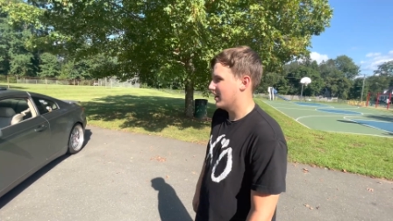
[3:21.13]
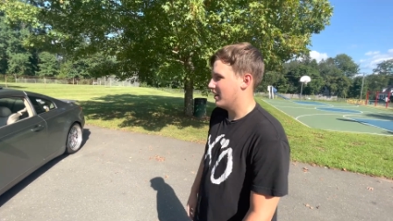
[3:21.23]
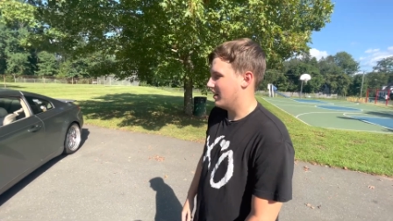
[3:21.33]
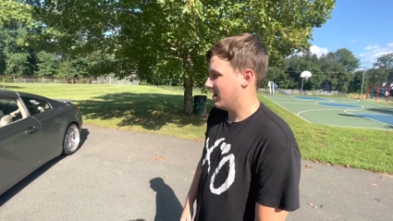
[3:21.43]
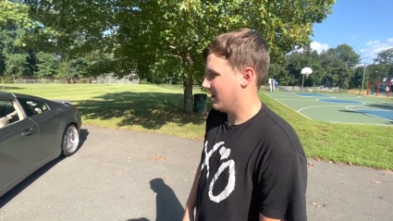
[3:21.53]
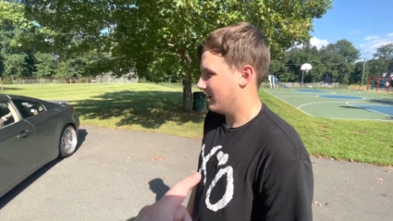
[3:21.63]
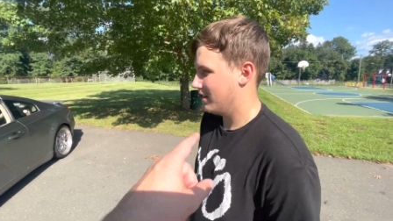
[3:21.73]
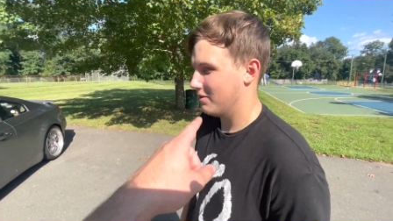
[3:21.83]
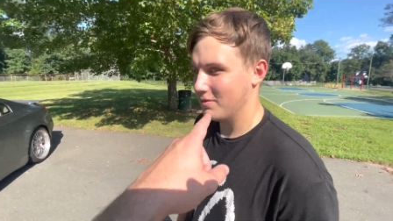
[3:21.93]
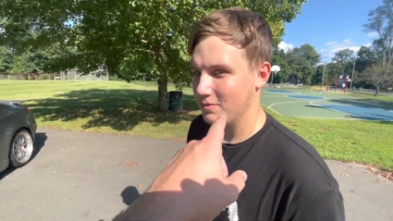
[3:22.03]
Yeah, you
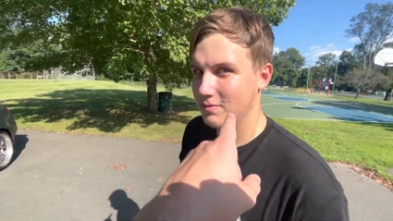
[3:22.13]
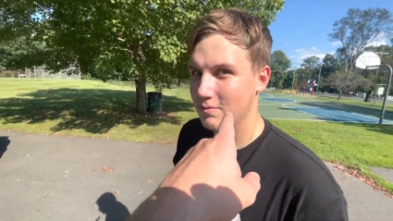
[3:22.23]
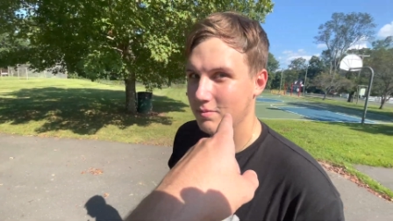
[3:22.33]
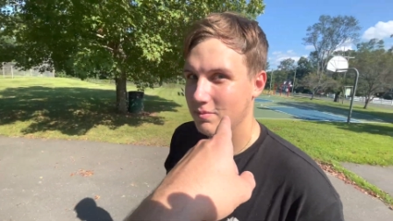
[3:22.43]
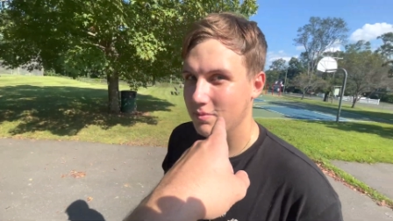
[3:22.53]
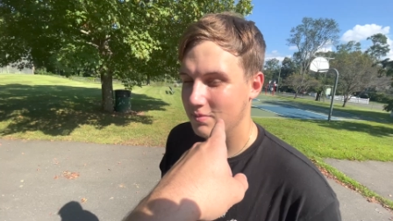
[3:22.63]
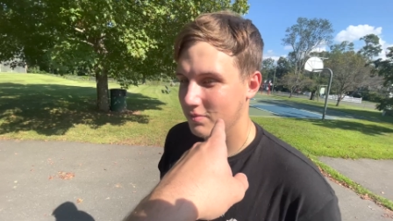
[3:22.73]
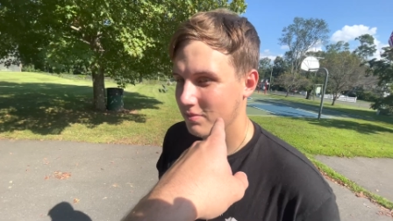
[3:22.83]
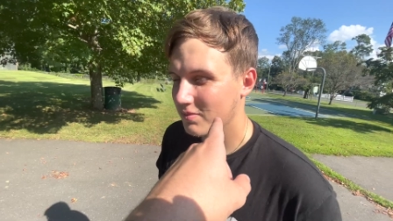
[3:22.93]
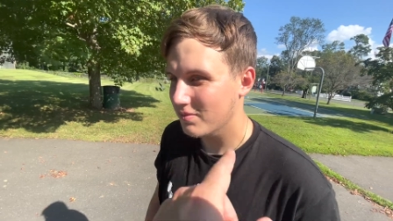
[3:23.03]
got
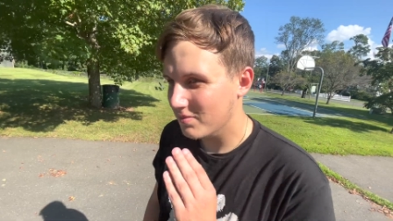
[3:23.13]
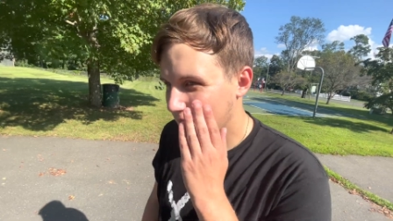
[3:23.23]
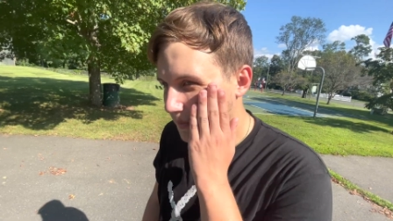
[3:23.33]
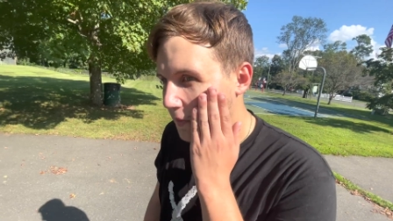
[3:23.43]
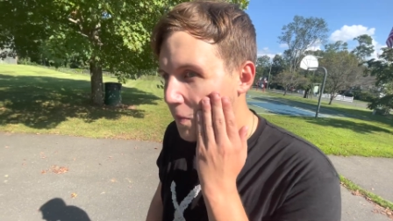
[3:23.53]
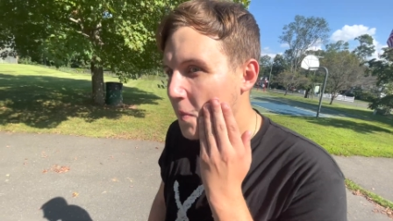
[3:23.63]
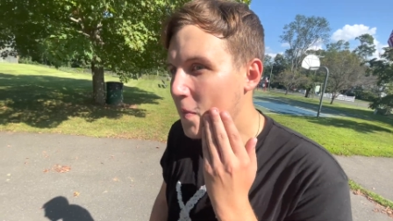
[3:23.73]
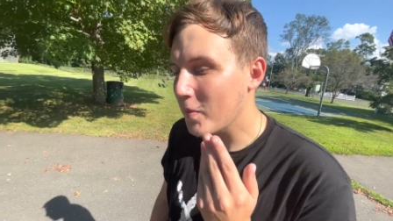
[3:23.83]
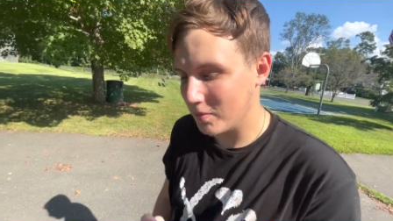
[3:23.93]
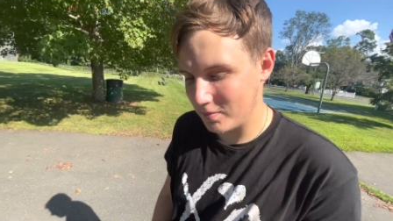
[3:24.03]
charcoal
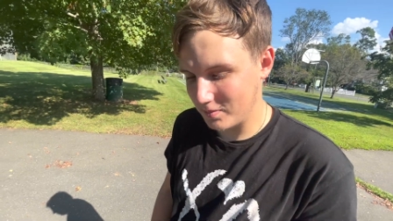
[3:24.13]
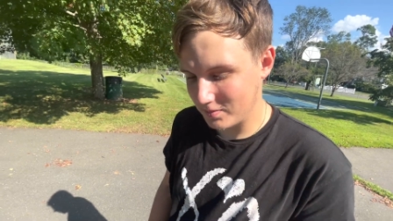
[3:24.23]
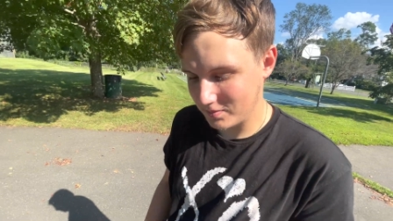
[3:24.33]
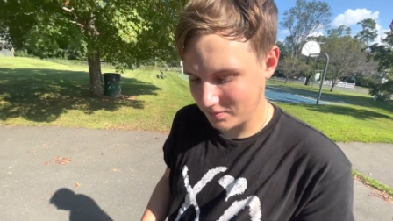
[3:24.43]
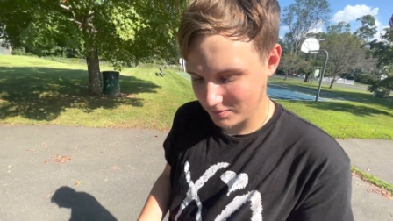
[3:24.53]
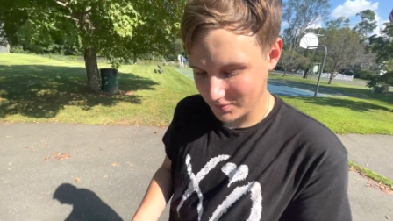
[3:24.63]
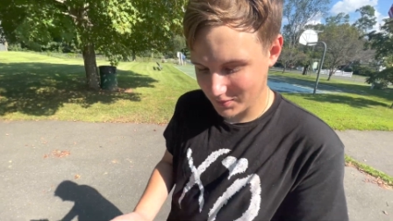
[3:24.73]
from your exhaust.